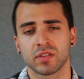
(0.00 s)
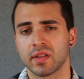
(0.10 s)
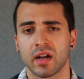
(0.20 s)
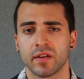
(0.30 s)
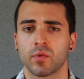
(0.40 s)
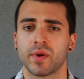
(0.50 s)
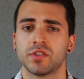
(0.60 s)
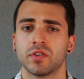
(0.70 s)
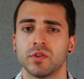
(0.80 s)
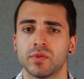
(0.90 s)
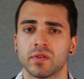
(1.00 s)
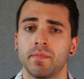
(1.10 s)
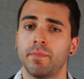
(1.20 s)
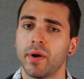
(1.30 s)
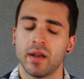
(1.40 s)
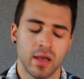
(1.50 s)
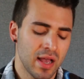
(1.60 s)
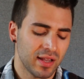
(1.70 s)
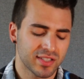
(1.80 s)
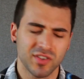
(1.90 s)
There's a lot of different ways you can use them, but
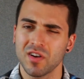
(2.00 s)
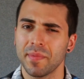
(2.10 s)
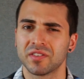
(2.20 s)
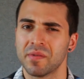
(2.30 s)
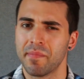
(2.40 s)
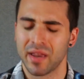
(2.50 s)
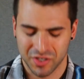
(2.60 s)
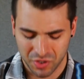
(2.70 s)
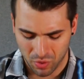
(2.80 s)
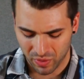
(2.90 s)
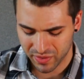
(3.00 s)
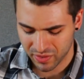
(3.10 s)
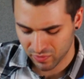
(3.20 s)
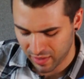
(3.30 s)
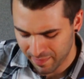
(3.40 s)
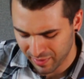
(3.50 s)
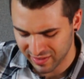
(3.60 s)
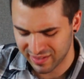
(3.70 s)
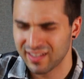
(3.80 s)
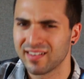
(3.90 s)
let's talk about diminished chords, right?
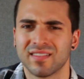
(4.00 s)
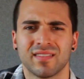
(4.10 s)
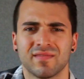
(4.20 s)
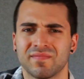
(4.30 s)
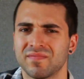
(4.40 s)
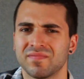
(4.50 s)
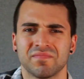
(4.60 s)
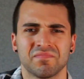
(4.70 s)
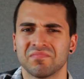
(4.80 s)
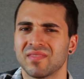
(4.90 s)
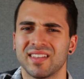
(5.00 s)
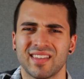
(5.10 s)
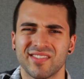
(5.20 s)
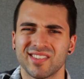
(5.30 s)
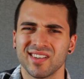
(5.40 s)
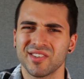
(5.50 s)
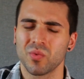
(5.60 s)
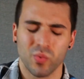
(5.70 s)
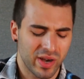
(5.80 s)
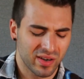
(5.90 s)
Because they have such a
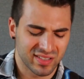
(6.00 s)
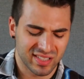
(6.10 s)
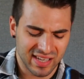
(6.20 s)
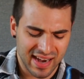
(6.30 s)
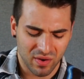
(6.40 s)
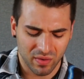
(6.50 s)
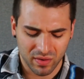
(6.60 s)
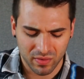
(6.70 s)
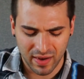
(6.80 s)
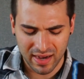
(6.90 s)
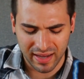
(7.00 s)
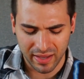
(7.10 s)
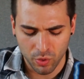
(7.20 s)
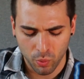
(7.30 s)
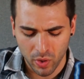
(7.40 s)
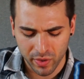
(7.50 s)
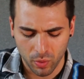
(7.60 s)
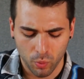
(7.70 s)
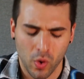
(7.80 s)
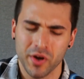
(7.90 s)
weird sound, right? Like you
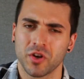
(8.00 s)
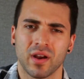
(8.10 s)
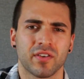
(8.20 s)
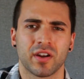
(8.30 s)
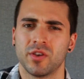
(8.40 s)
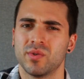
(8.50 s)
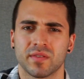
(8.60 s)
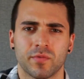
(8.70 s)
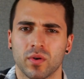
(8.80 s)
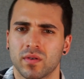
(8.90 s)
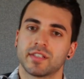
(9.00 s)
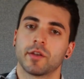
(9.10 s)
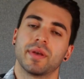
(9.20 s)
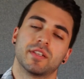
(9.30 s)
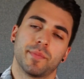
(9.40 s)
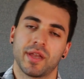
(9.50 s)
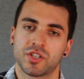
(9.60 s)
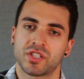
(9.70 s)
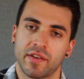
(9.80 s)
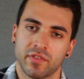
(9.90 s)
wonder what you're ever gonna use it for. This is gonna be a
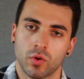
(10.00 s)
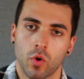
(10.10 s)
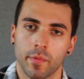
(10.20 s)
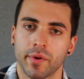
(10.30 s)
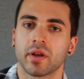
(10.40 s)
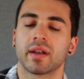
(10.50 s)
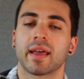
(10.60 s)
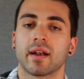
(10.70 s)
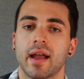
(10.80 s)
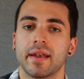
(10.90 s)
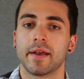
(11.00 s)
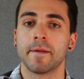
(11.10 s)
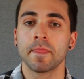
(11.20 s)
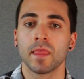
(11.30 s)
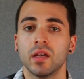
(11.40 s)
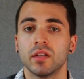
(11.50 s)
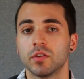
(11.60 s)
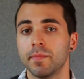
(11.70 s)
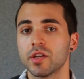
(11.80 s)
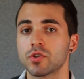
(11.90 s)
diminished 7th chord, but you're gonna get an idea.
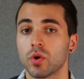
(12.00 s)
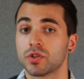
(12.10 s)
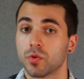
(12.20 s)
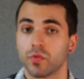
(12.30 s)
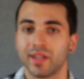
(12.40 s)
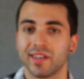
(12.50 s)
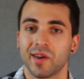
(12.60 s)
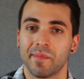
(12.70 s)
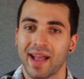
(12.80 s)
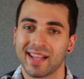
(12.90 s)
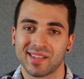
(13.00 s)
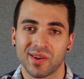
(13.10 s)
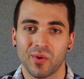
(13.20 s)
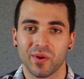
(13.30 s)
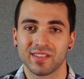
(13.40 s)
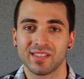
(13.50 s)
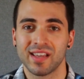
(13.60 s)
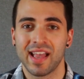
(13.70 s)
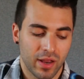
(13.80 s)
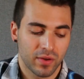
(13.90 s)
Diminished chords are really good passing chords.
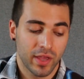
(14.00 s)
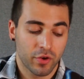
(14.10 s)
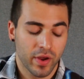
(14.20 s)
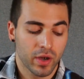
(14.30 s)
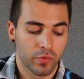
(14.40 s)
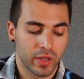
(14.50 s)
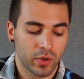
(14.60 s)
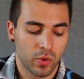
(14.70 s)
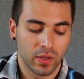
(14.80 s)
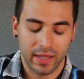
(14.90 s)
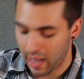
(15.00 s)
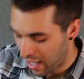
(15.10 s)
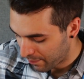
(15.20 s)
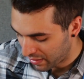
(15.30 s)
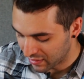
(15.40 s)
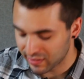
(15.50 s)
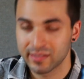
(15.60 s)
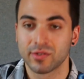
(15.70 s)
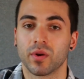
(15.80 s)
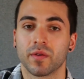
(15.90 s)
They create a really cool, like ominous
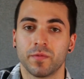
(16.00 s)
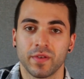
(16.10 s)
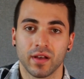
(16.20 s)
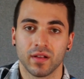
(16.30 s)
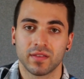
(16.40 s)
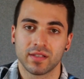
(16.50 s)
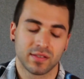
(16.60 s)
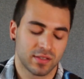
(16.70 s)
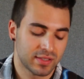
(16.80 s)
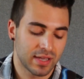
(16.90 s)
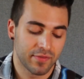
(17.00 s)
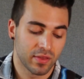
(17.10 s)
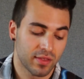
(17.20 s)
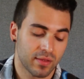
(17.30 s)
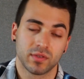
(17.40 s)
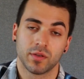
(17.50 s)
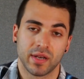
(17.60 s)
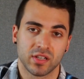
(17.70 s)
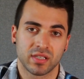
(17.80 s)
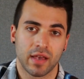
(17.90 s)
sort of feel. This is a 7th,
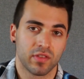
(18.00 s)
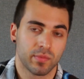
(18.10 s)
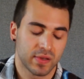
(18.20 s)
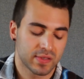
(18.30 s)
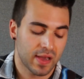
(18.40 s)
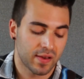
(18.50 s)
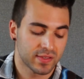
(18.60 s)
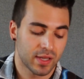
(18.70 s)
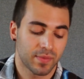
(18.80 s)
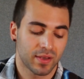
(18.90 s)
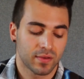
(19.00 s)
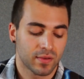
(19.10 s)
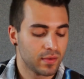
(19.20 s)
diminished 7th, but it's kind of the same thing.